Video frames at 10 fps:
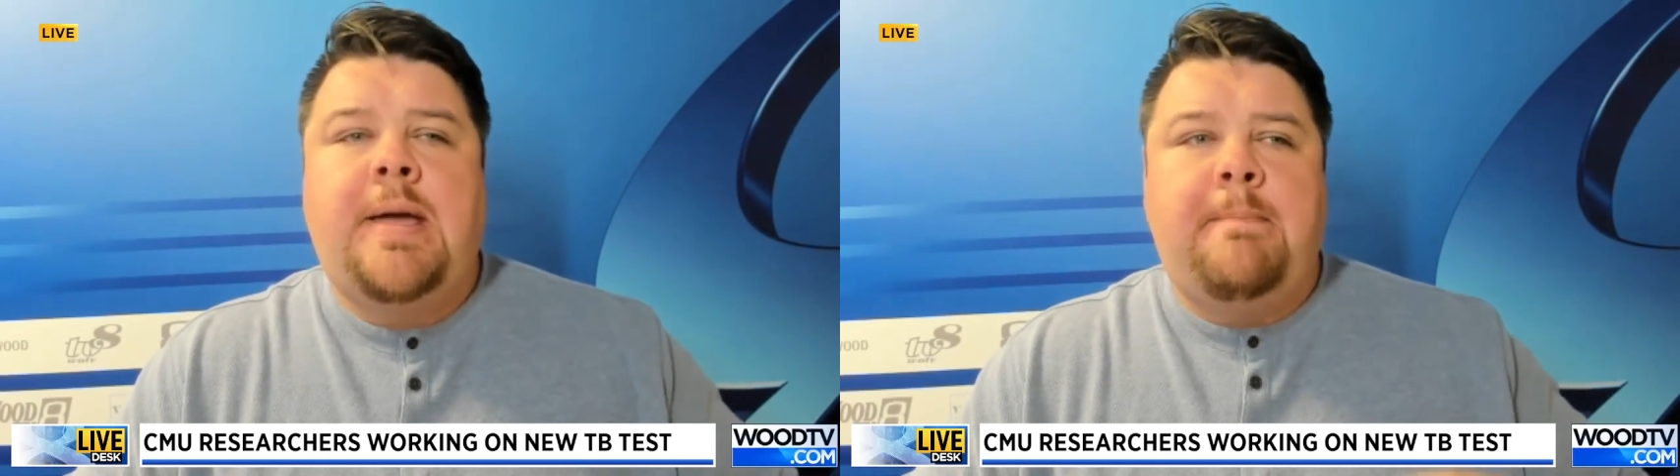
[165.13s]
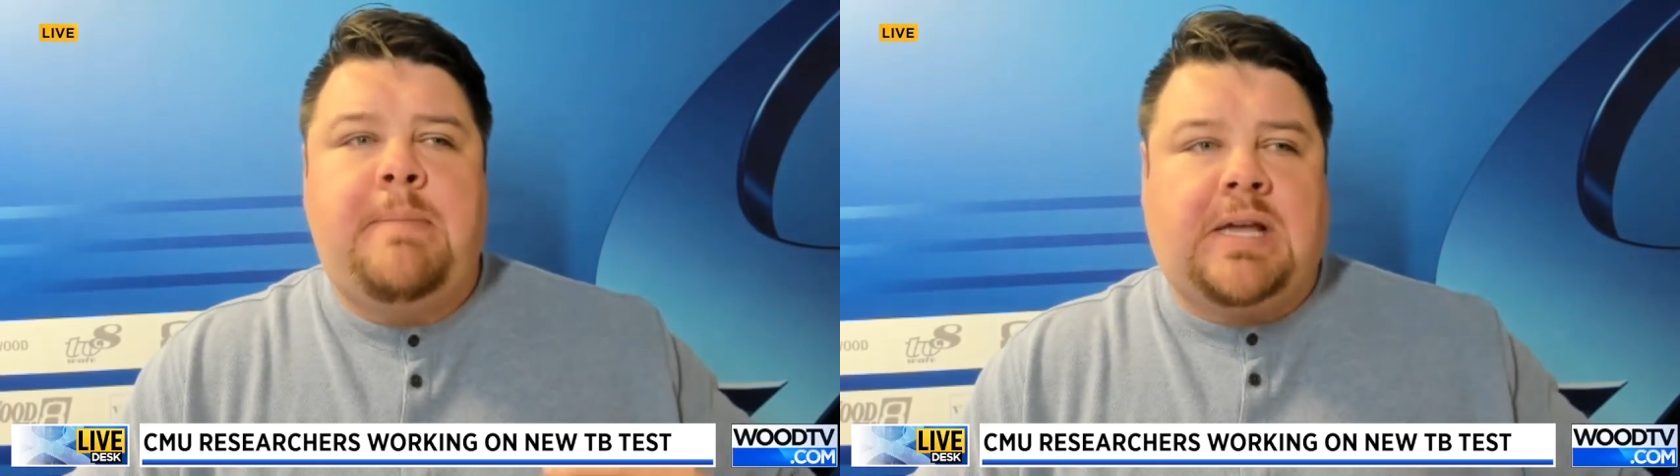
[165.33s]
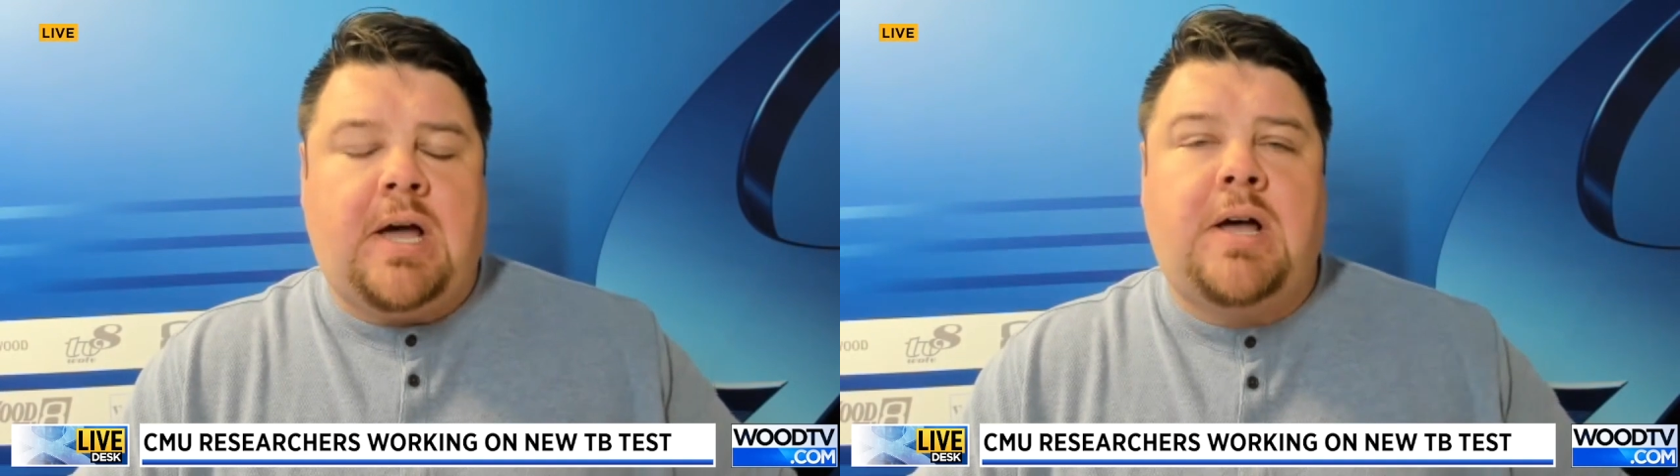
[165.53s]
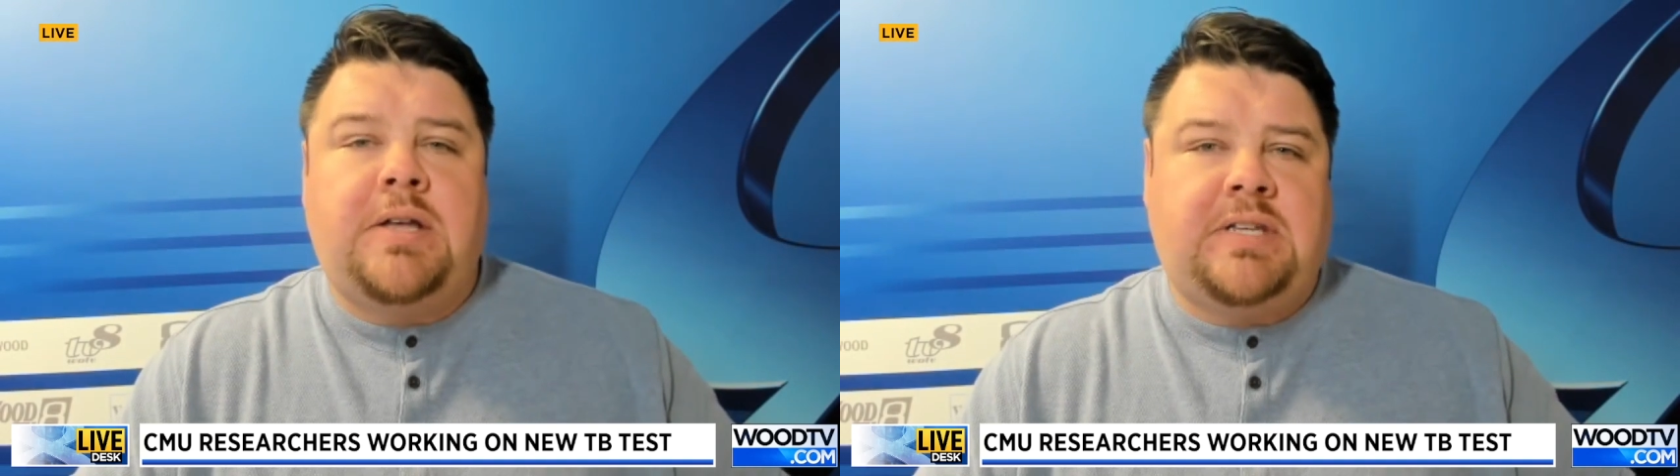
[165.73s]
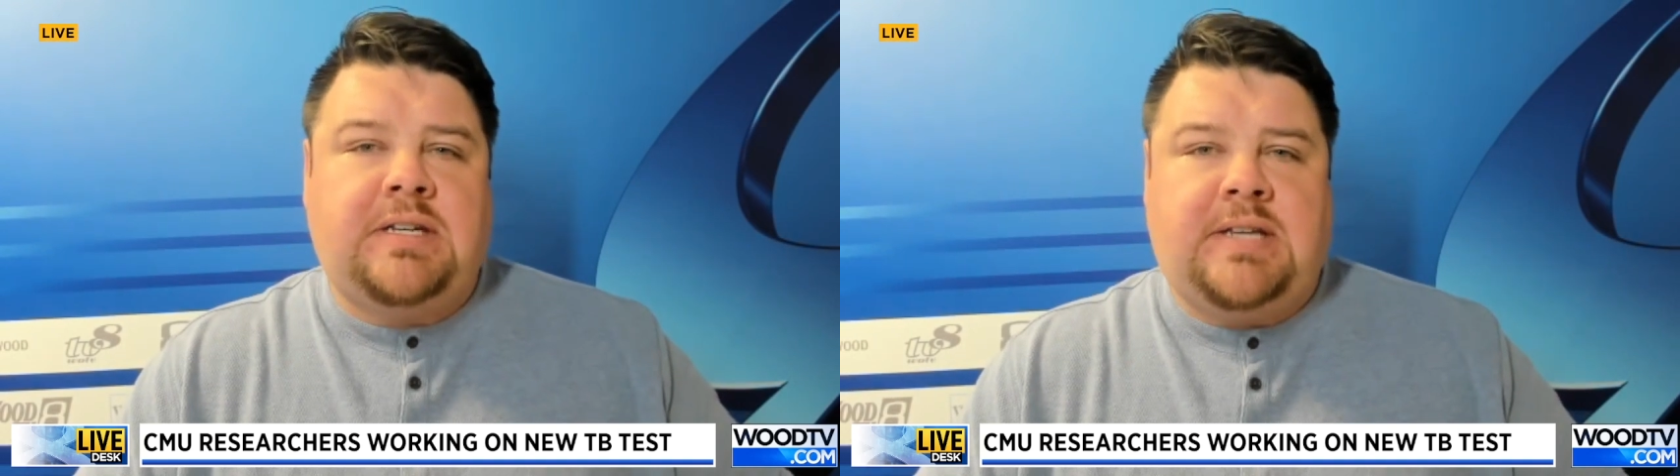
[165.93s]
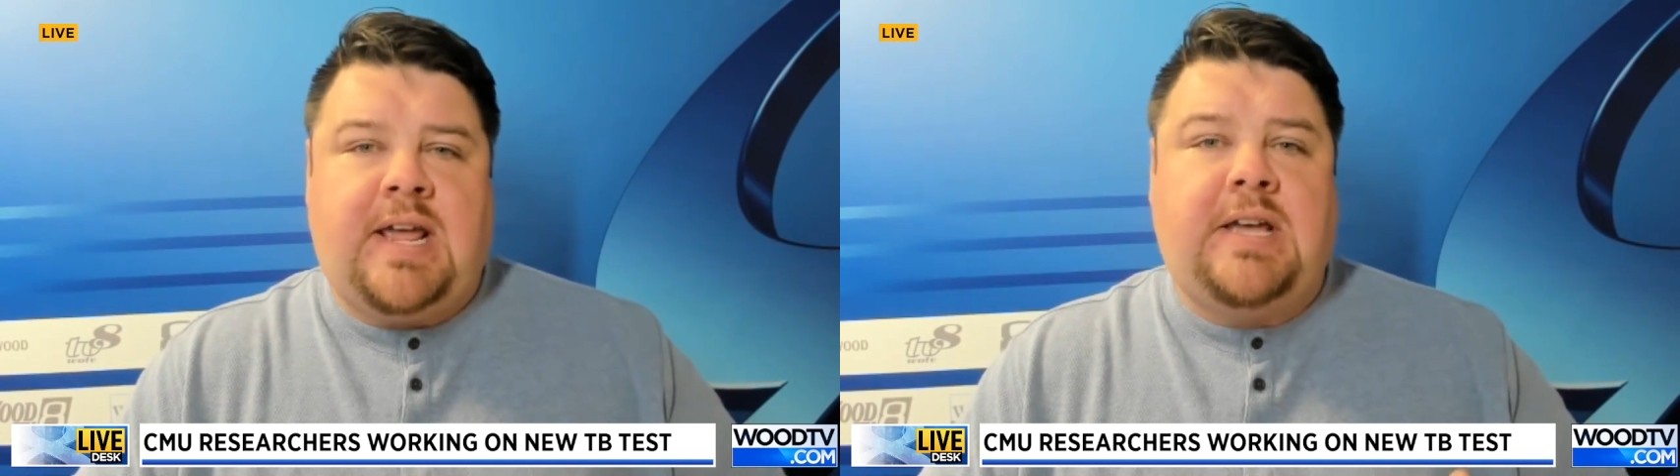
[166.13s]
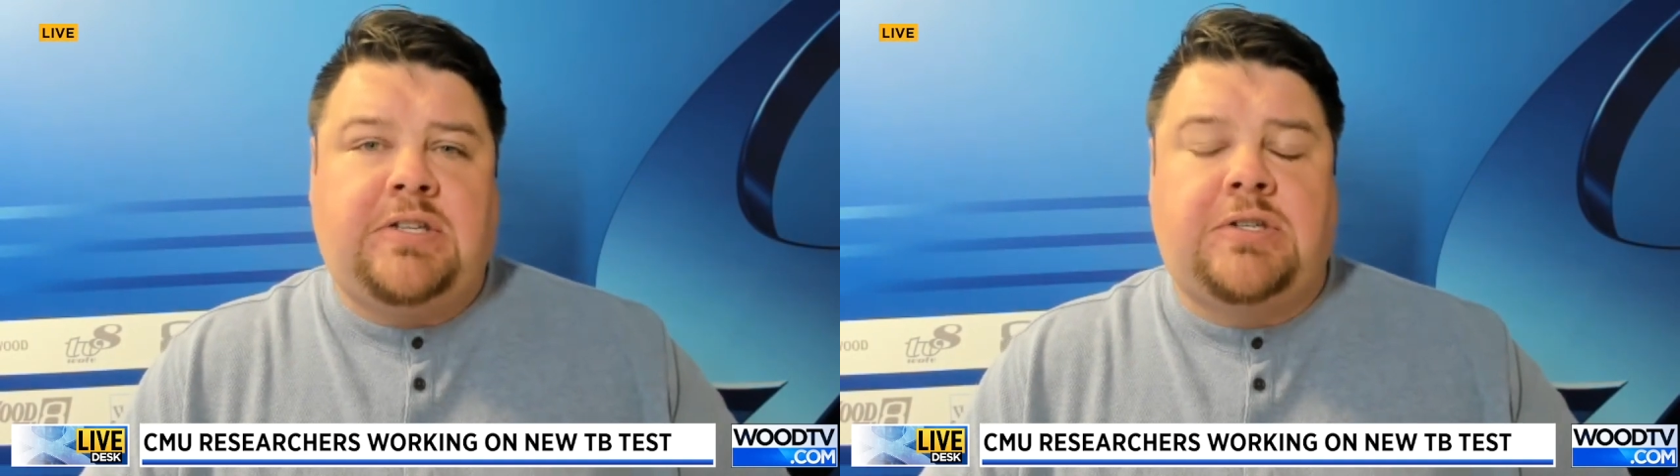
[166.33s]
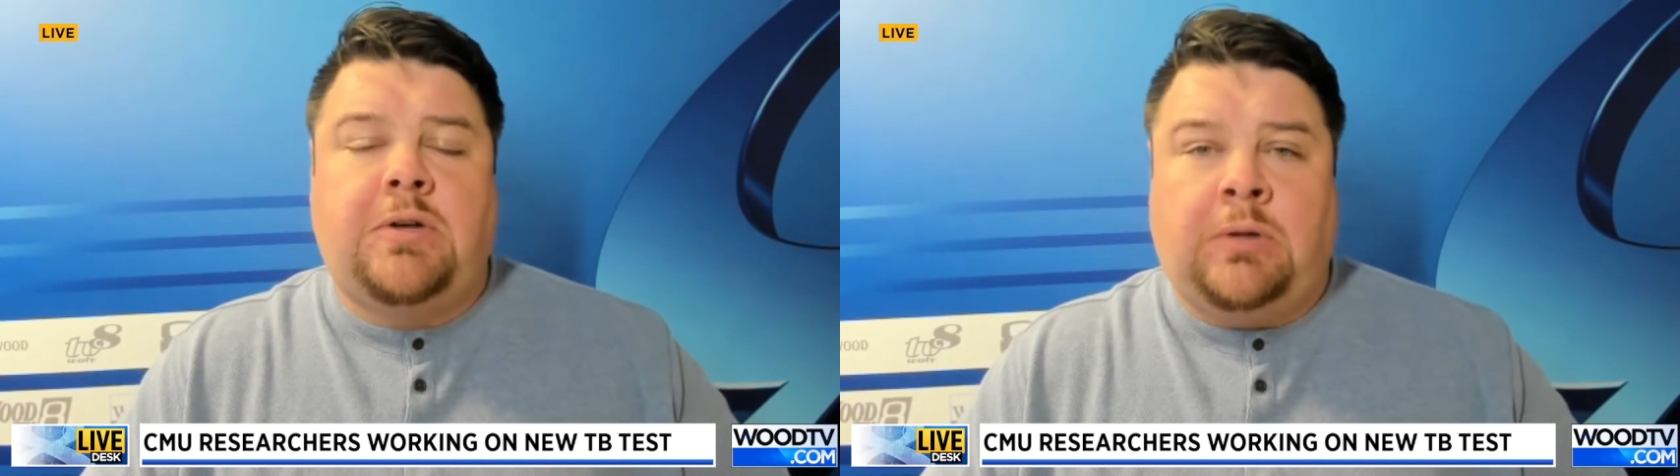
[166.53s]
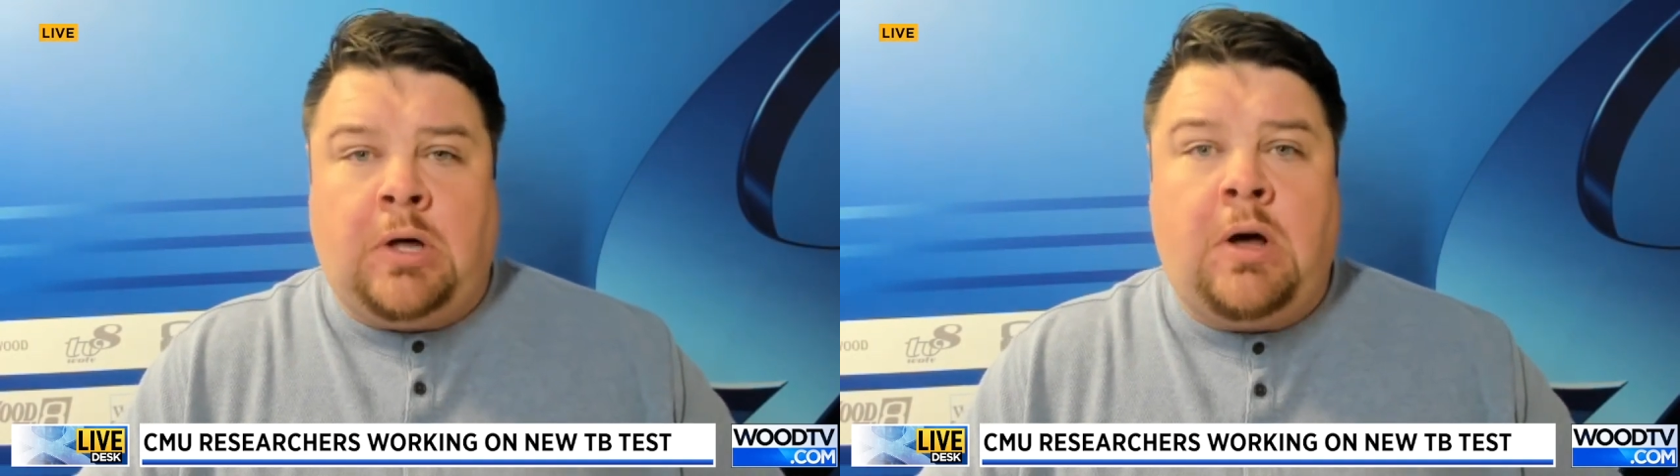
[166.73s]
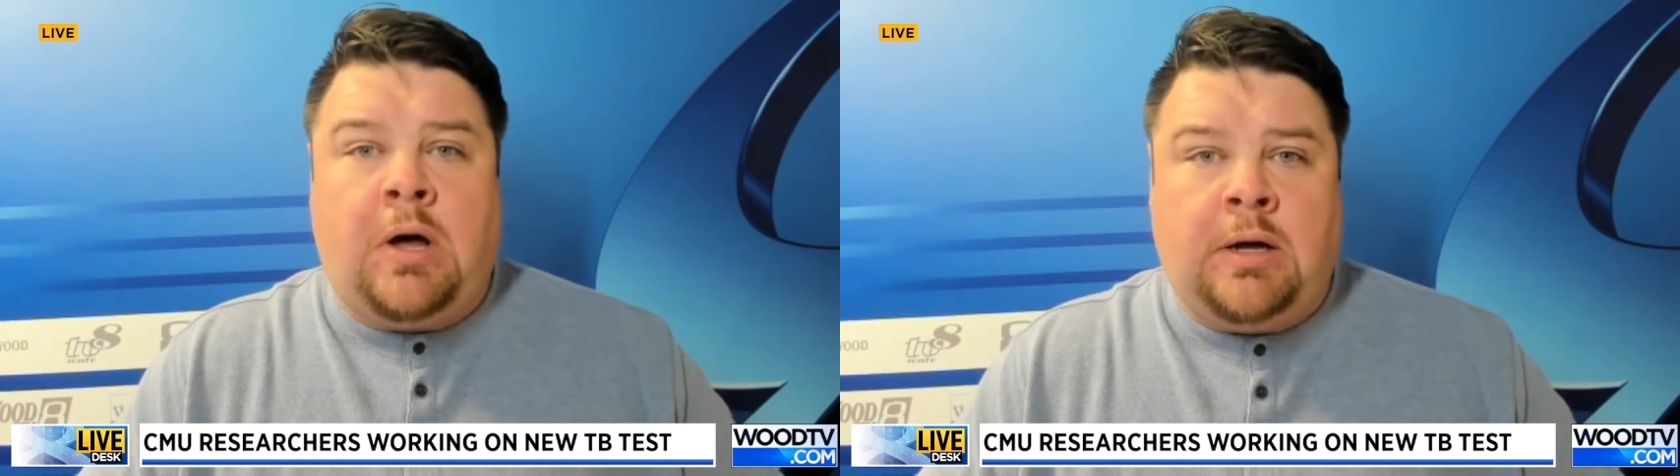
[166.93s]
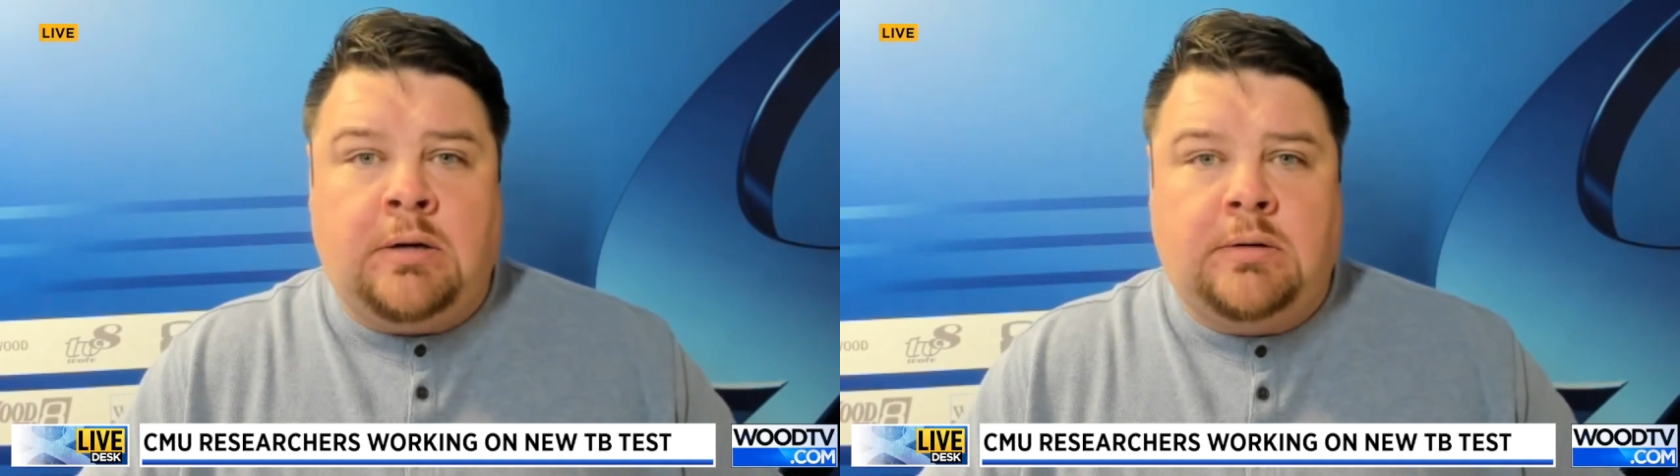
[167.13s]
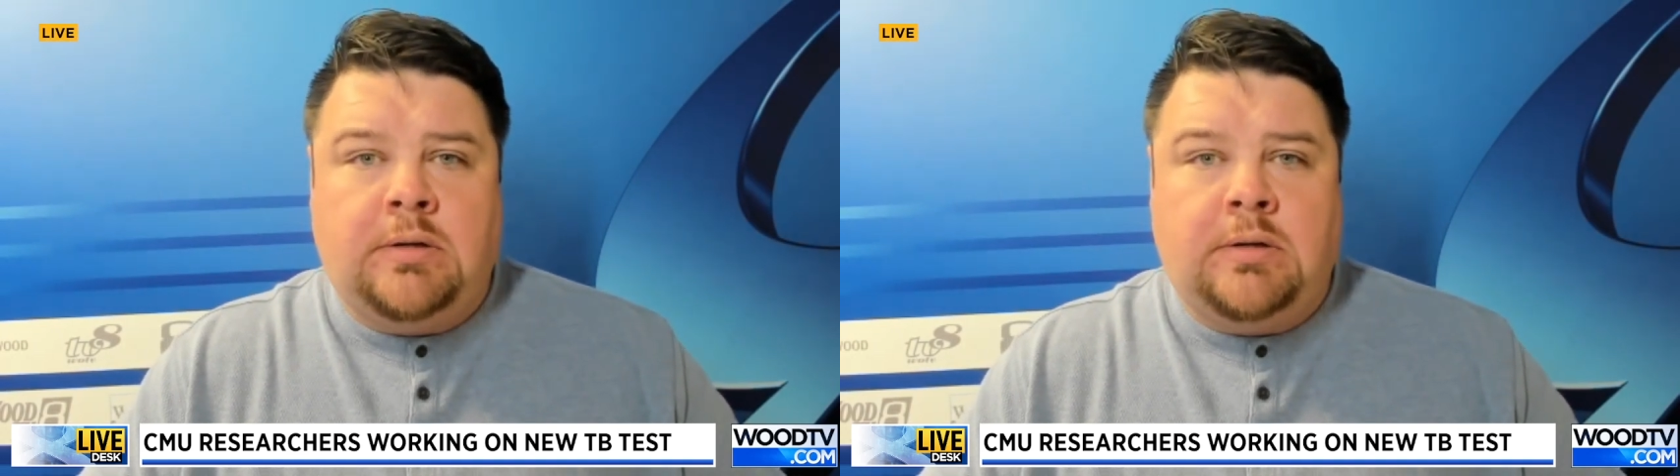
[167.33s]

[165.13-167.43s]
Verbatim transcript: because it takes so long